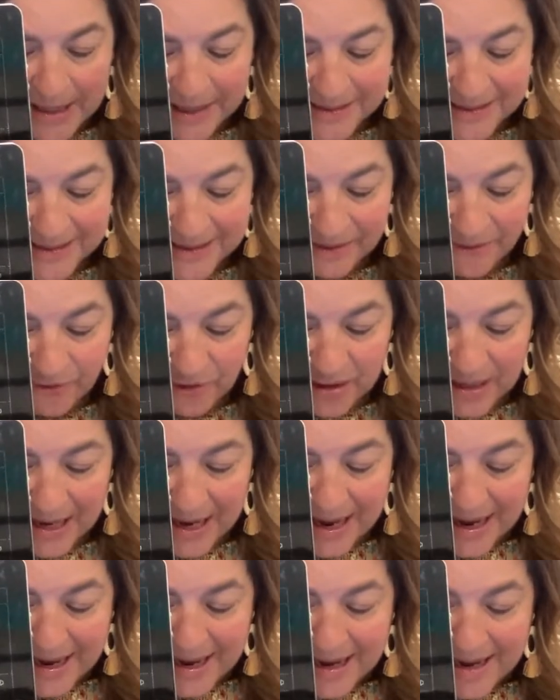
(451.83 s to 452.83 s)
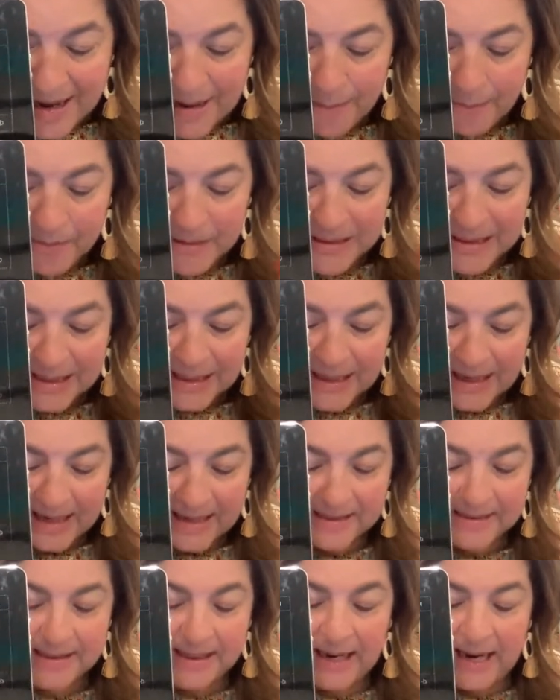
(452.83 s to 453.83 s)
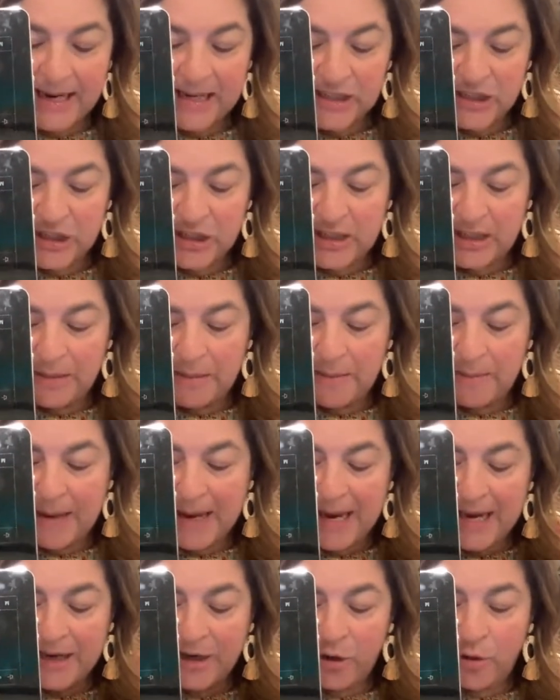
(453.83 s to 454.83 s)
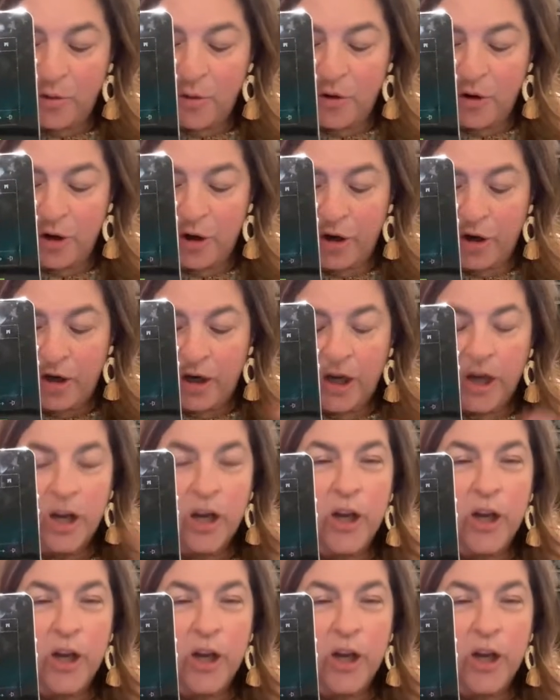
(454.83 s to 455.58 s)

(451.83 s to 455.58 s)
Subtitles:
has different apps. It has a HDMI cord.